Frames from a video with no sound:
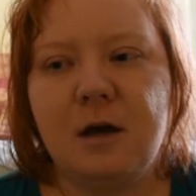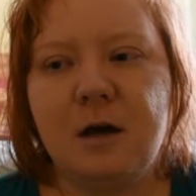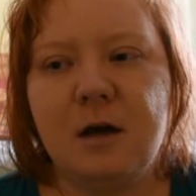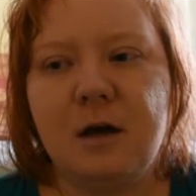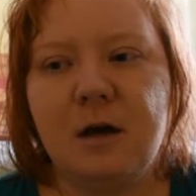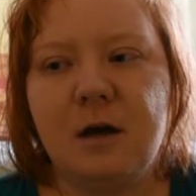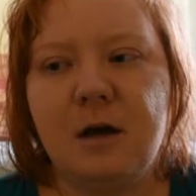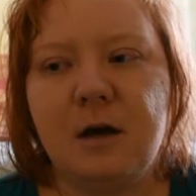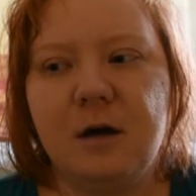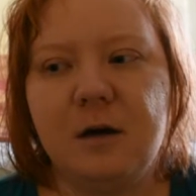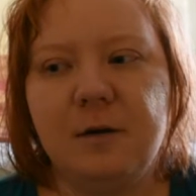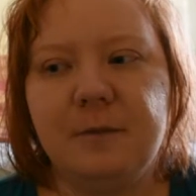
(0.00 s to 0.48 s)

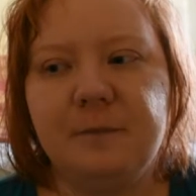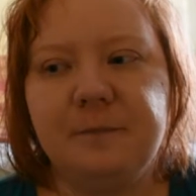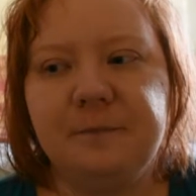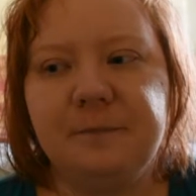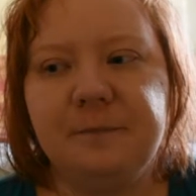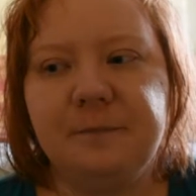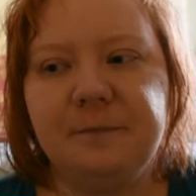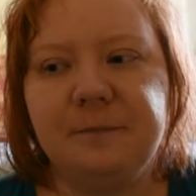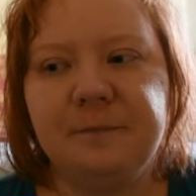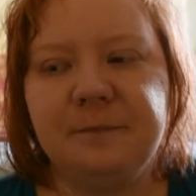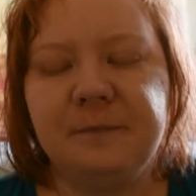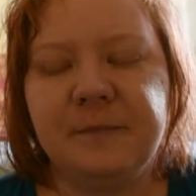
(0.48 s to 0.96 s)

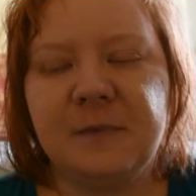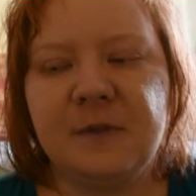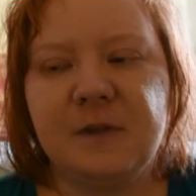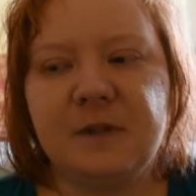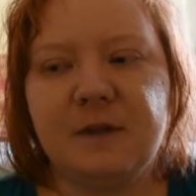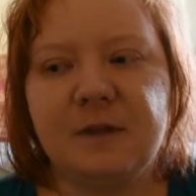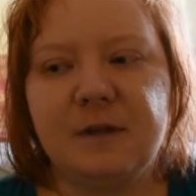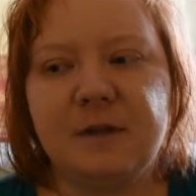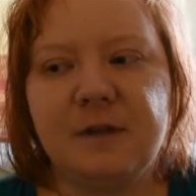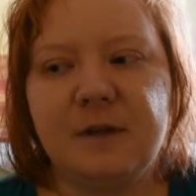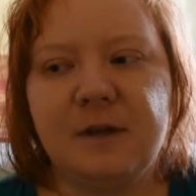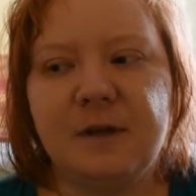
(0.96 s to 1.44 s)

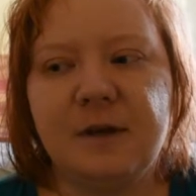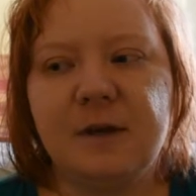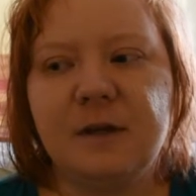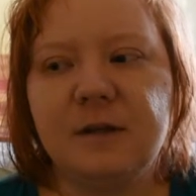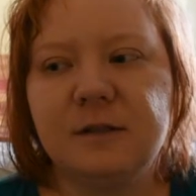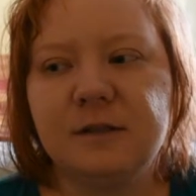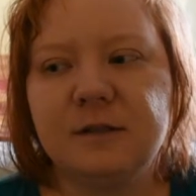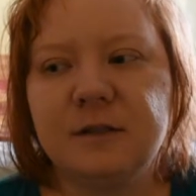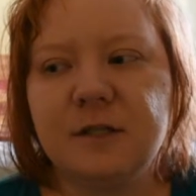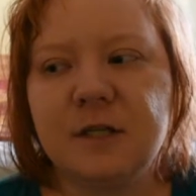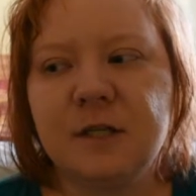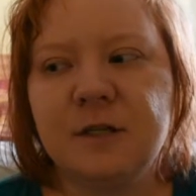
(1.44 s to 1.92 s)

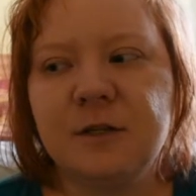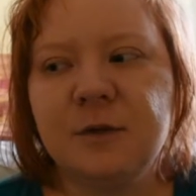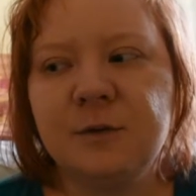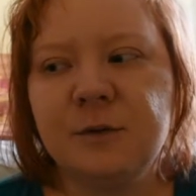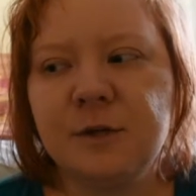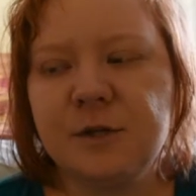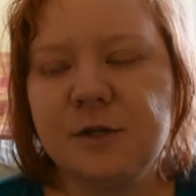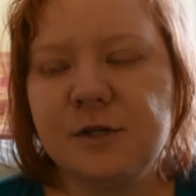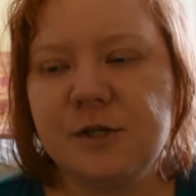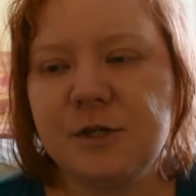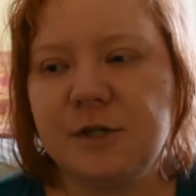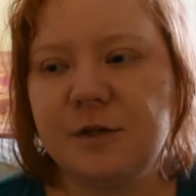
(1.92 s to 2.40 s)
And I know
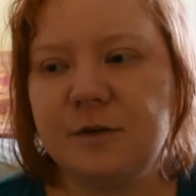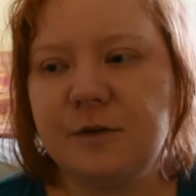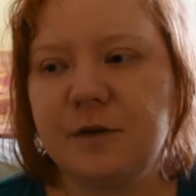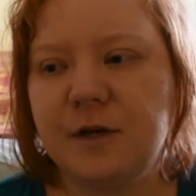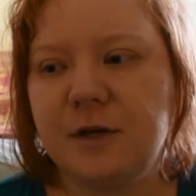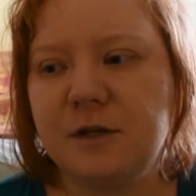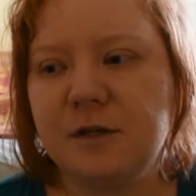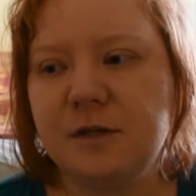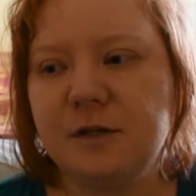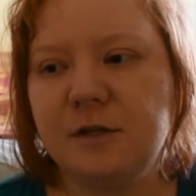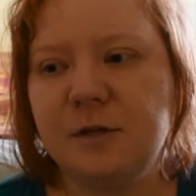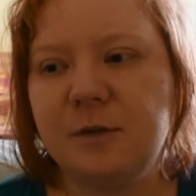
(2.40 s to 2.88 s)
that she
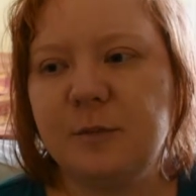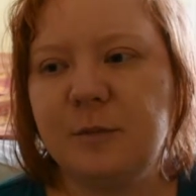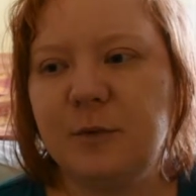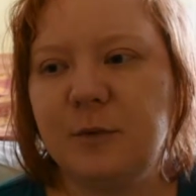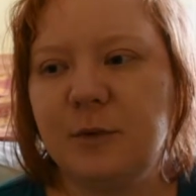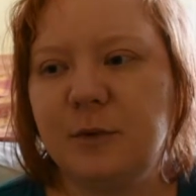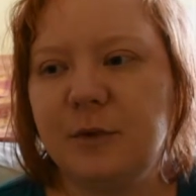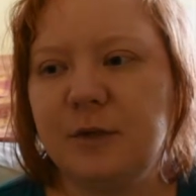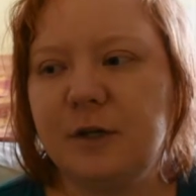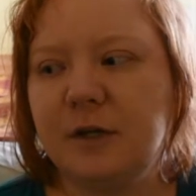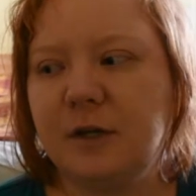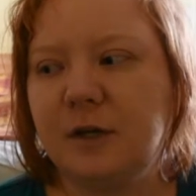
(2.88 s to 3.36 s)
writes in a
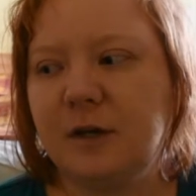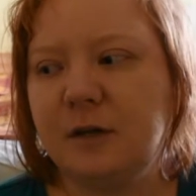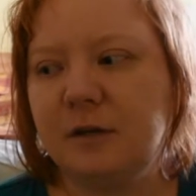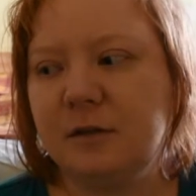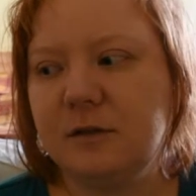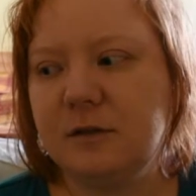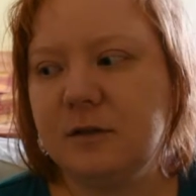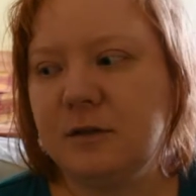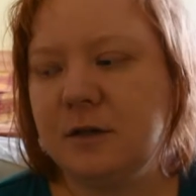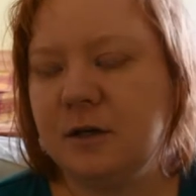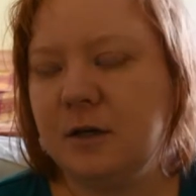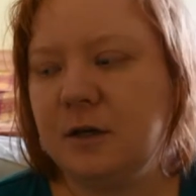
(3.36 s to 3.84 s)
book
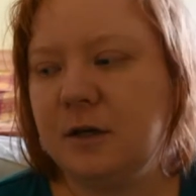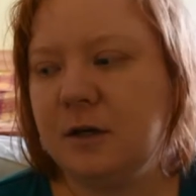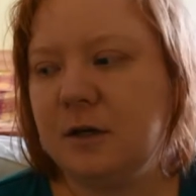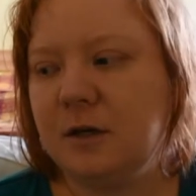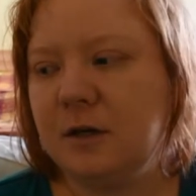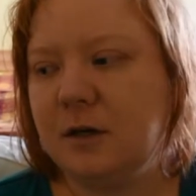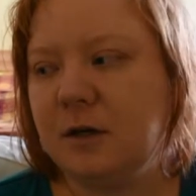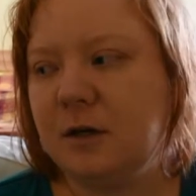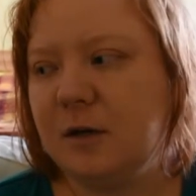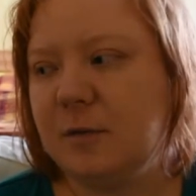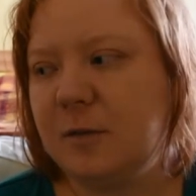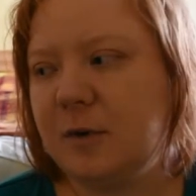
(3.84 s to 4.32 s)
that
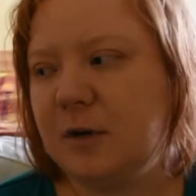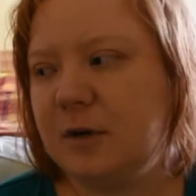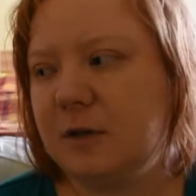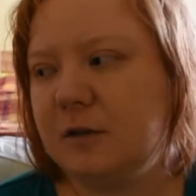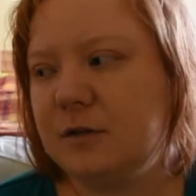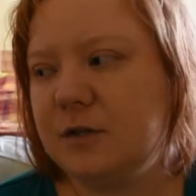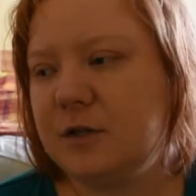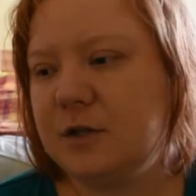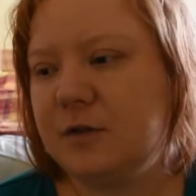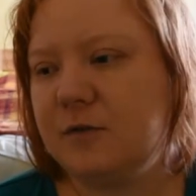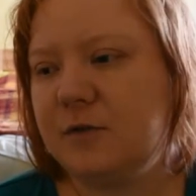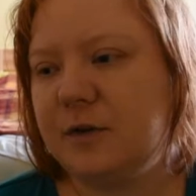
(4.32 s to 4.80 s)

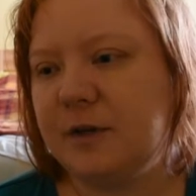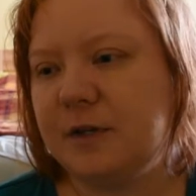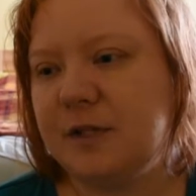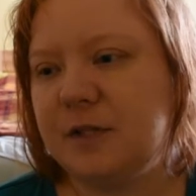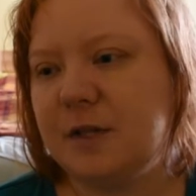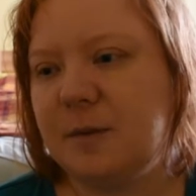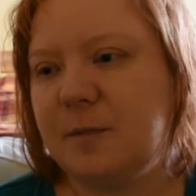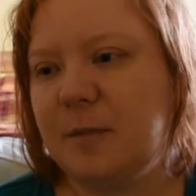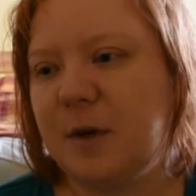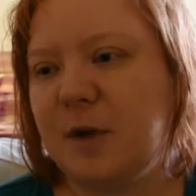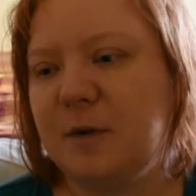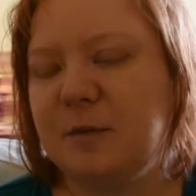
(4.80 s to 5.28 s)
she thinks
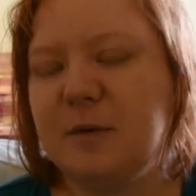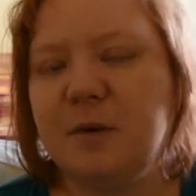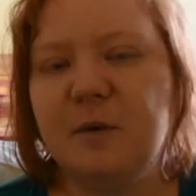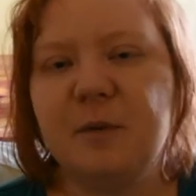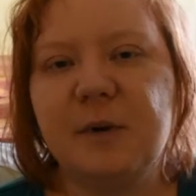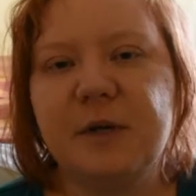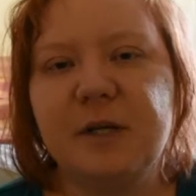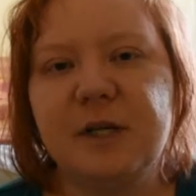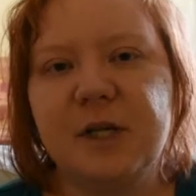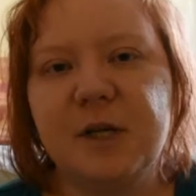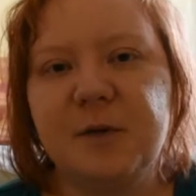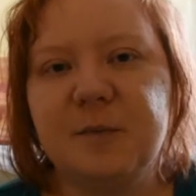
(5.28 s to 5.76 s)
that maybe
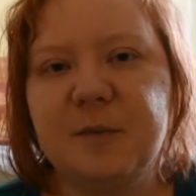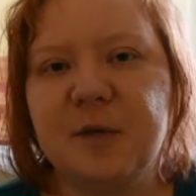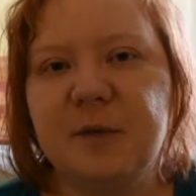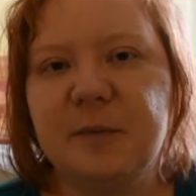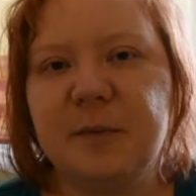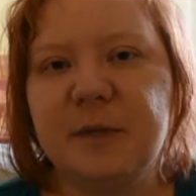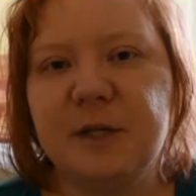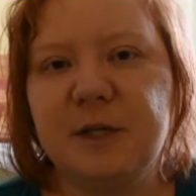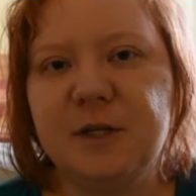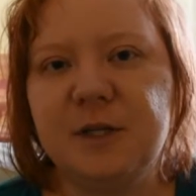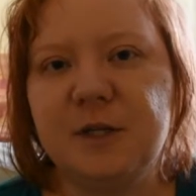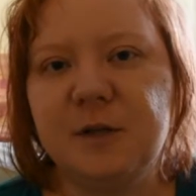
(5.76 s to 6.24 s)
one day
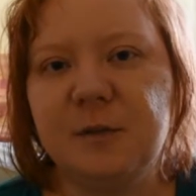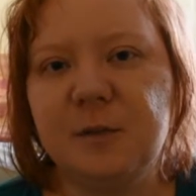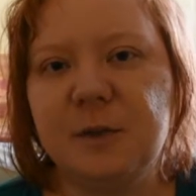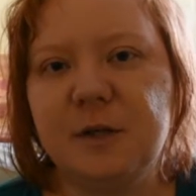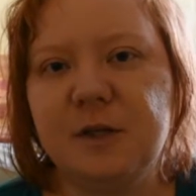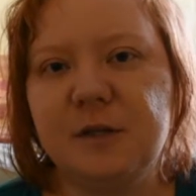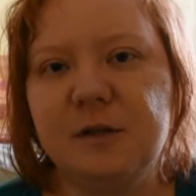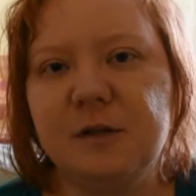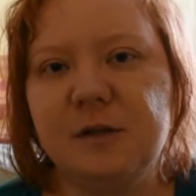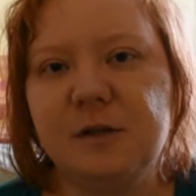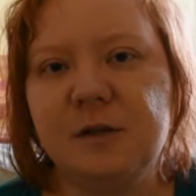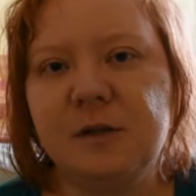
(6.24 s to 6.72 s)
BPD
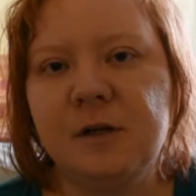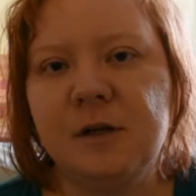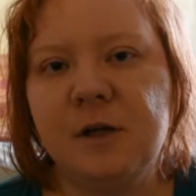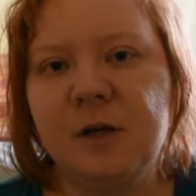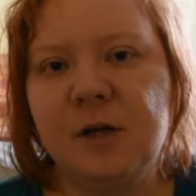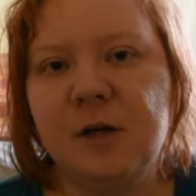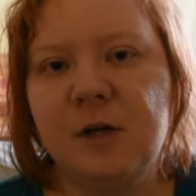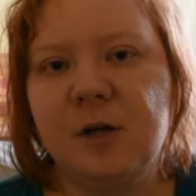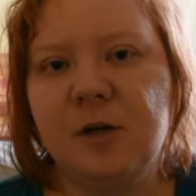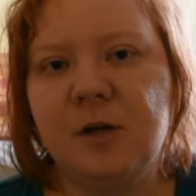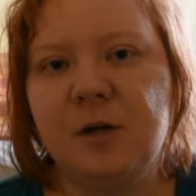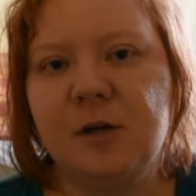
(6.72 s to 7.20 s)
will
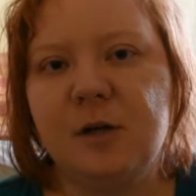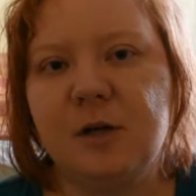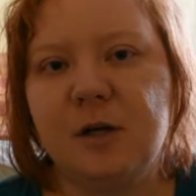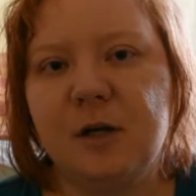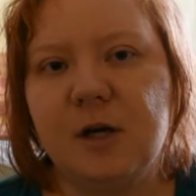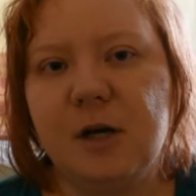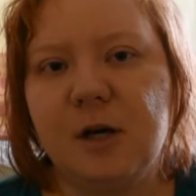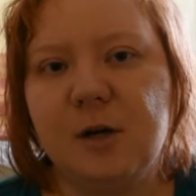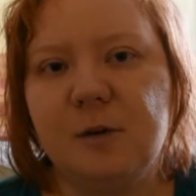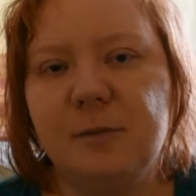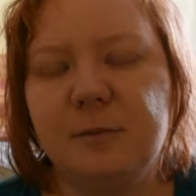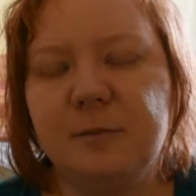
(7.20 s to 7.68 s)

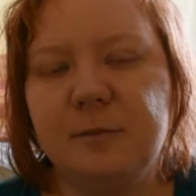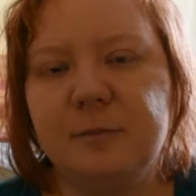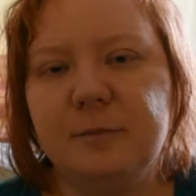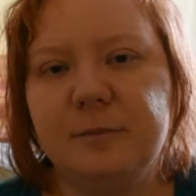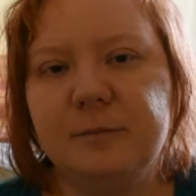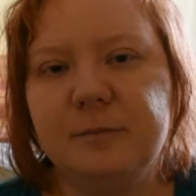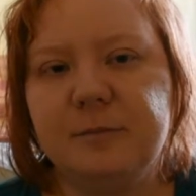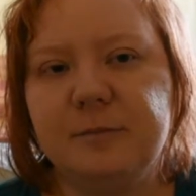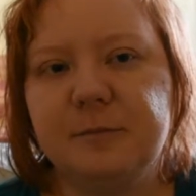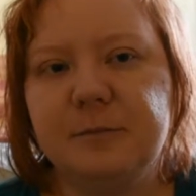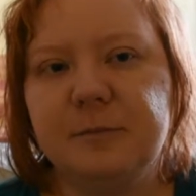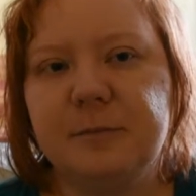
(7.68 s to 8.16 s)

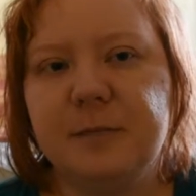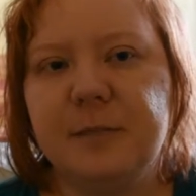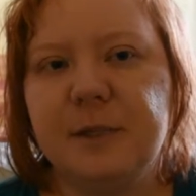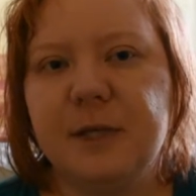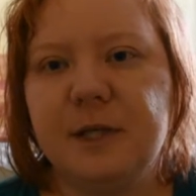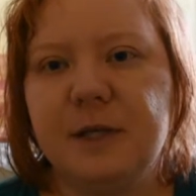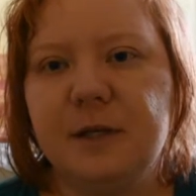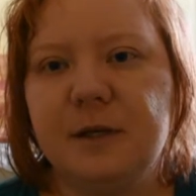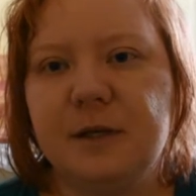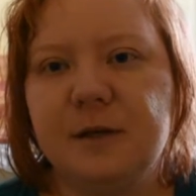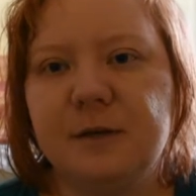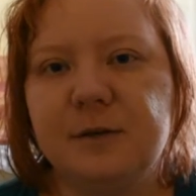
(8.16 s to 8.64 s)

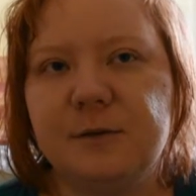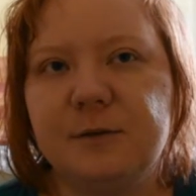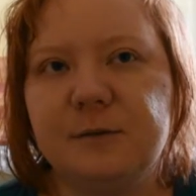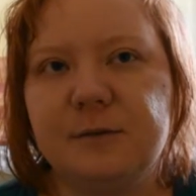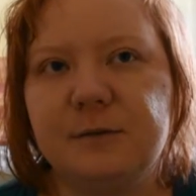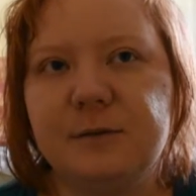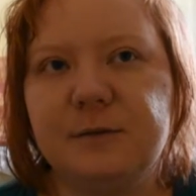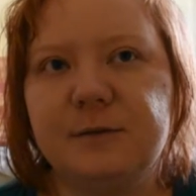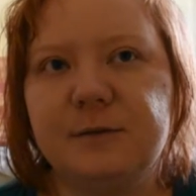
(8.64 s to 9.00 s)
be kind of